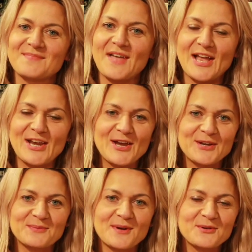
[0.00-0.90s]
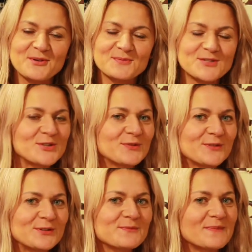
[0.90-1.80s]
Hello, welcome to
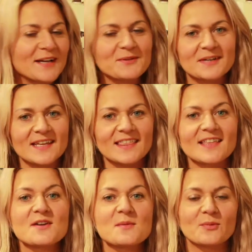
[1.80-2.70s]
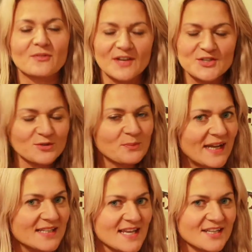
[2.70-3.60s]
Phil Beckwith, professional
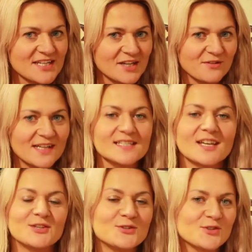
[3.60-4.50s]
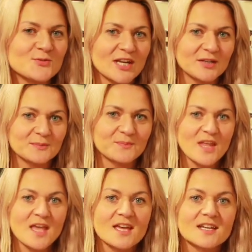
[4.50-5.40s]
painter and decorator YouTube channel.
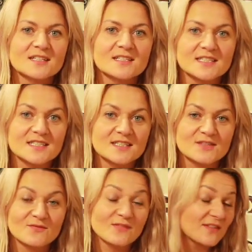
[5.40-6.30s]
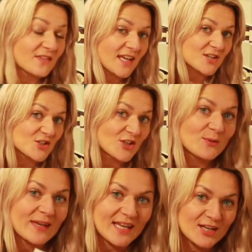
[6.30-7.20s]
Living
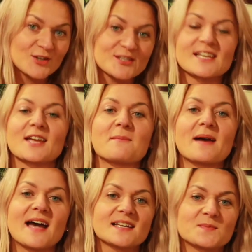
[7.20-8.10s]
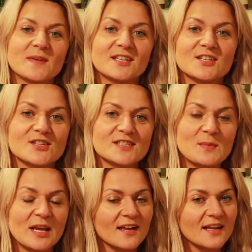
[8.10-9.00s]
HQ in Nottingham has been
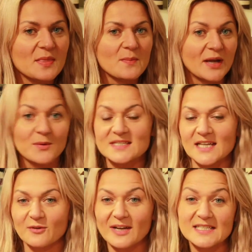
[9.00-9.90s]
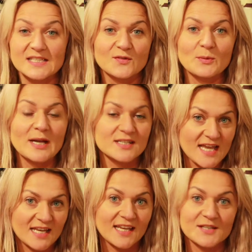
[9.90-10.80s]
supplying the Beckwith decorators for about
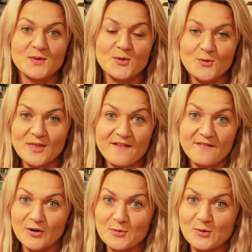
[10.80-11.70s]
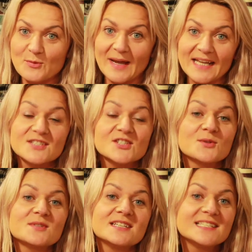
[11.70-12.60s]
10 years with all their Farrow and Ball paint.
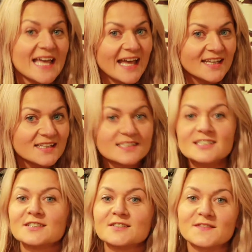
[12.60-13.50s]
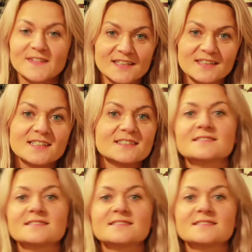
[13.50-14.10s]
So today, Phil,